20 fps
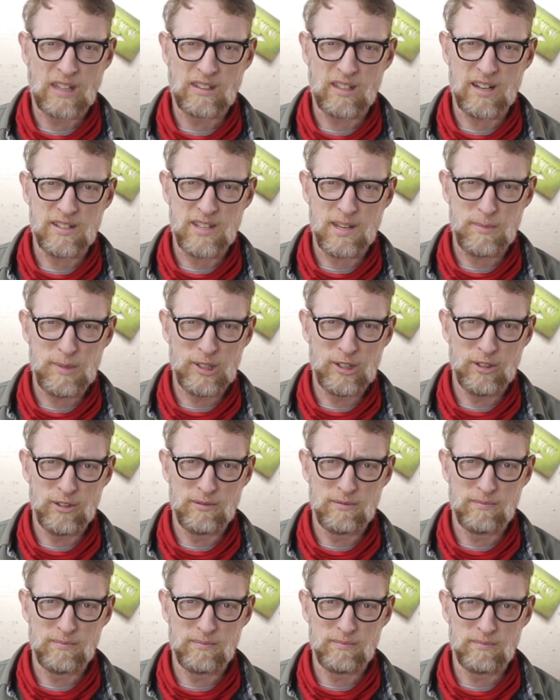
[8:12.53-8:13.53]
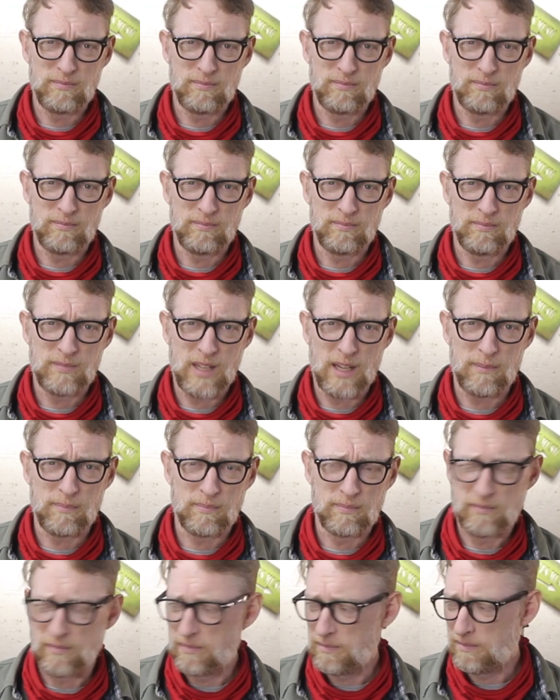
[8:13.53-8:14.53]
Did I say be good? Yeah,
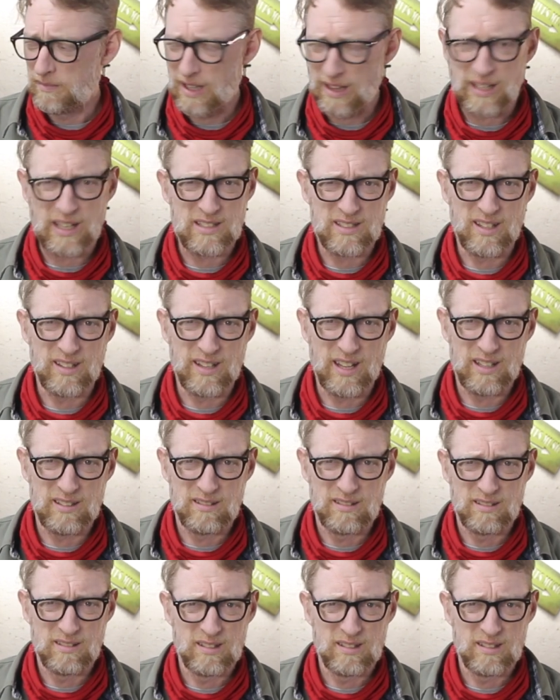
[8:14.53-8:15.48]
I think I said that.